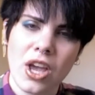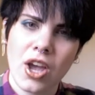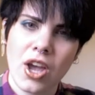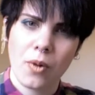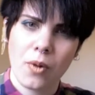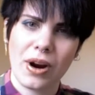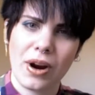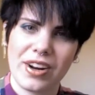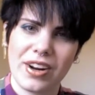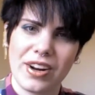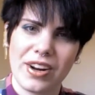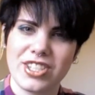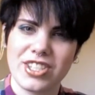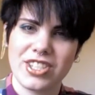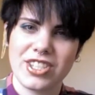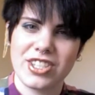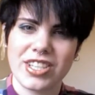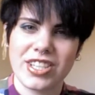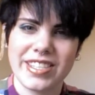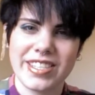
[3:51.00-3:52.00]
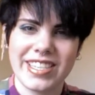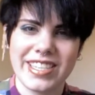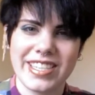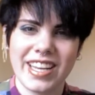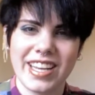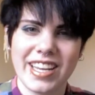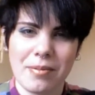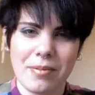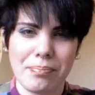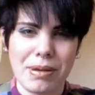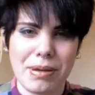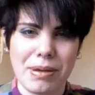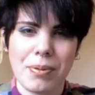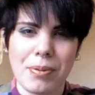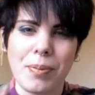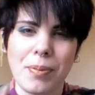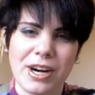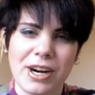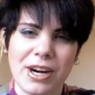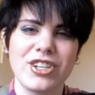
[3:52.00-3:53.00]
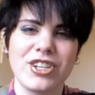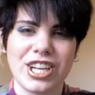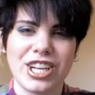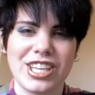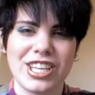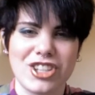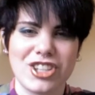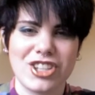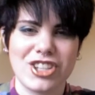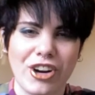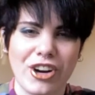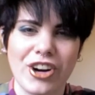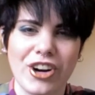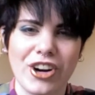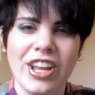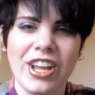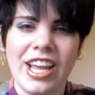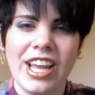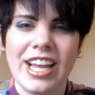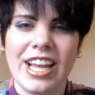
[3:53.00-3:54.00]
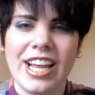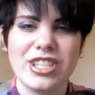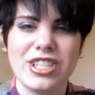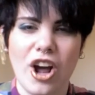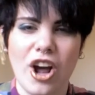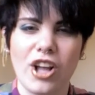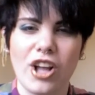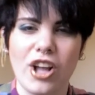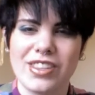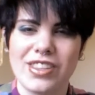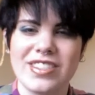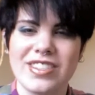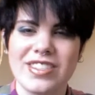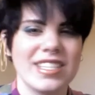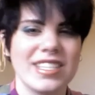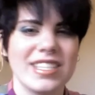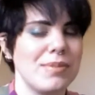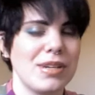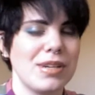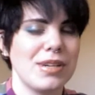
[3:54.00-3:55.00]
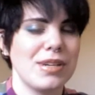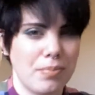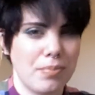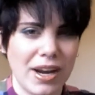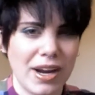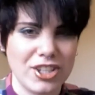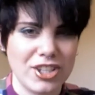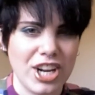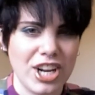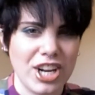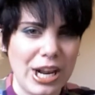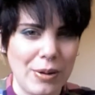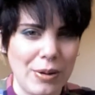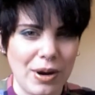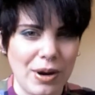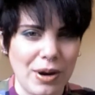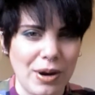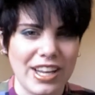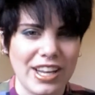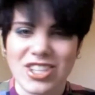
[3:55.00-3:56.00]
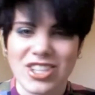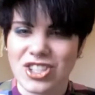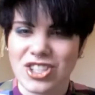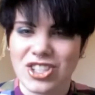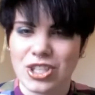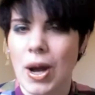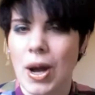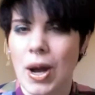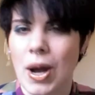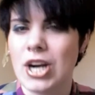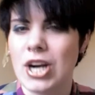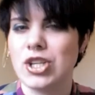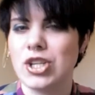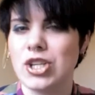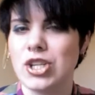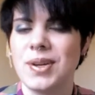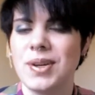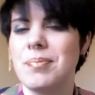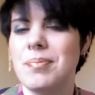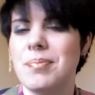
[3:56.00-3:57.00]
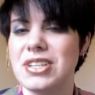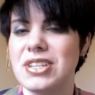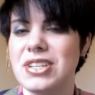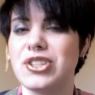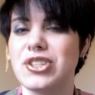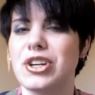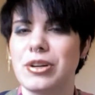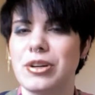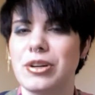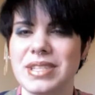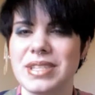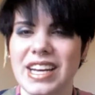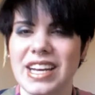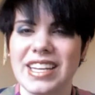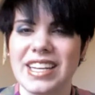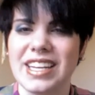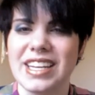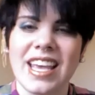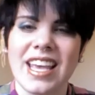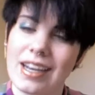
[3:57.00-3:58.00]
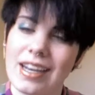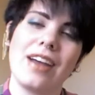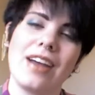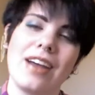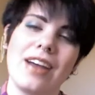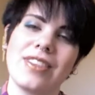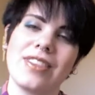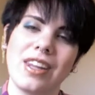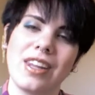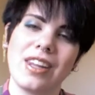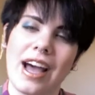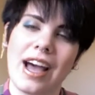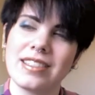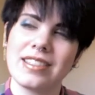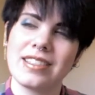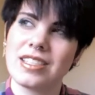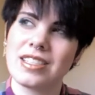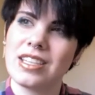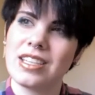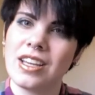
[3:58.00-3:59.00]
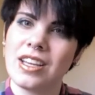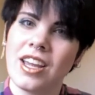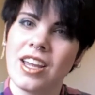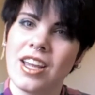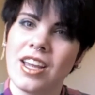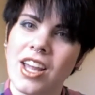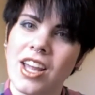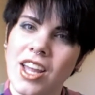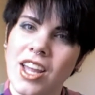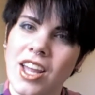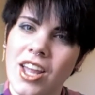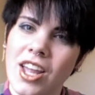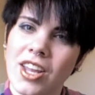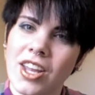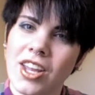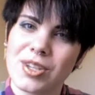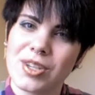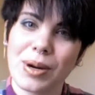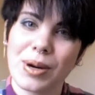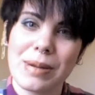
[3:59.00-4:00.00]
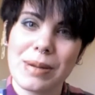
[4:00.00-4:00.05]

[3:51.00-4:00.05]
where it's just people punishing each other. It's not, the system doesn't punish anyone, it's just punishment by circumstance. The last 20